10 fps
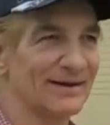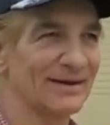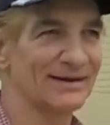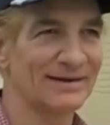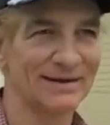
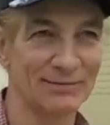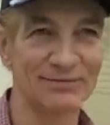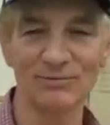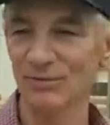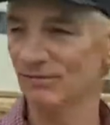And it
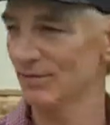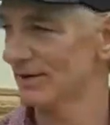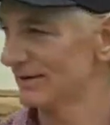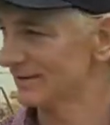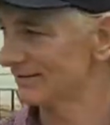was pretty
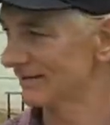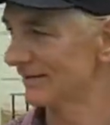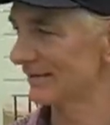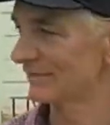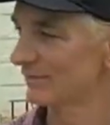funny because
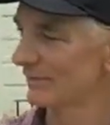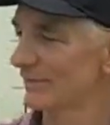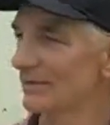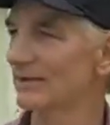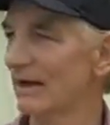
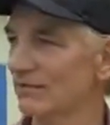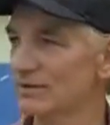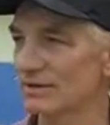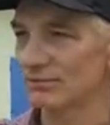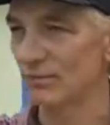every
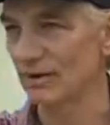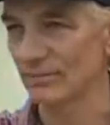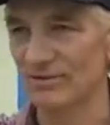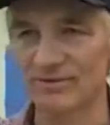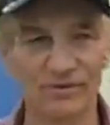kid wanted
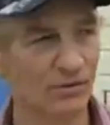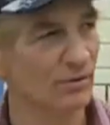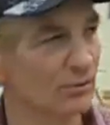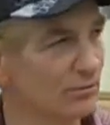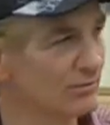to be
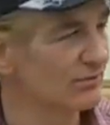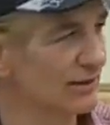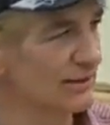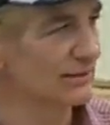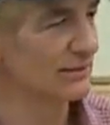Zorro. It was
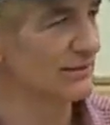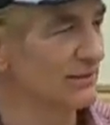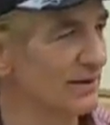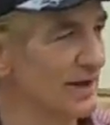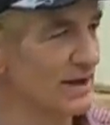like
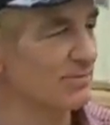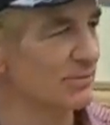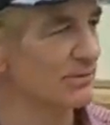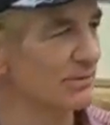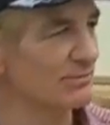a cape
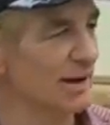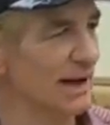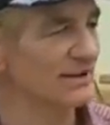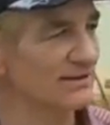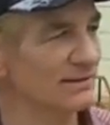and a
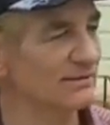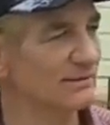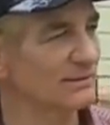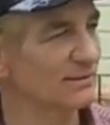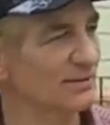mask
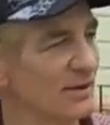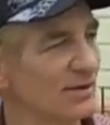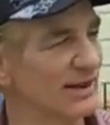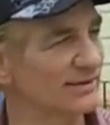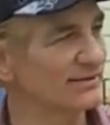and all
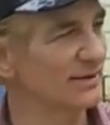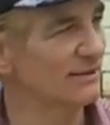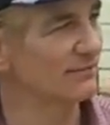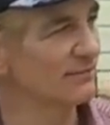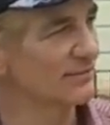that
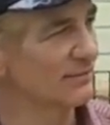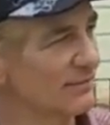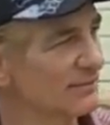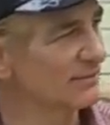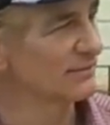stuff.
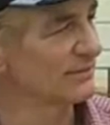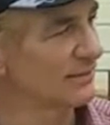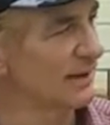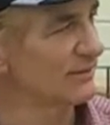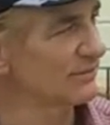
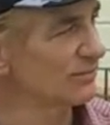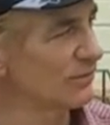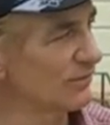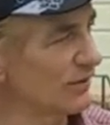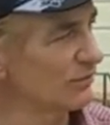Yeah, it was pretty
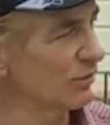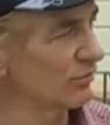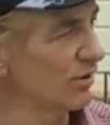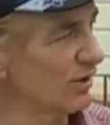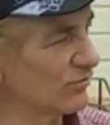funny. Roy
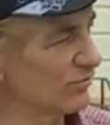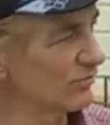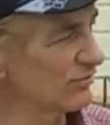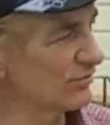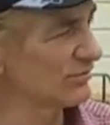
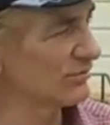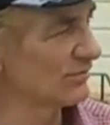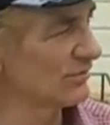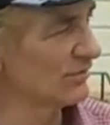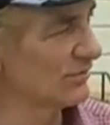Rogers.
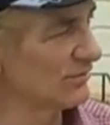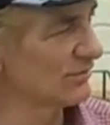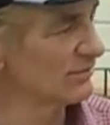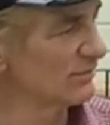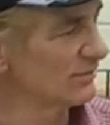
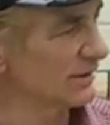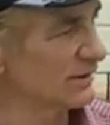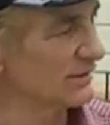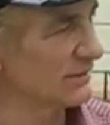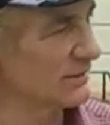
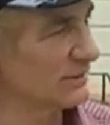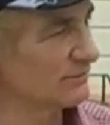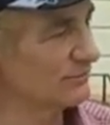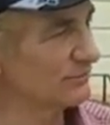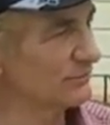And
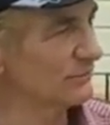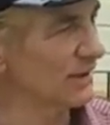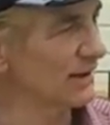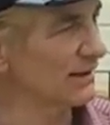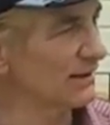
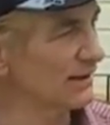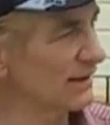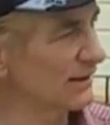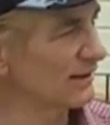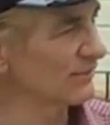I
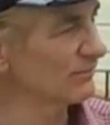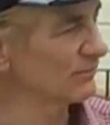had a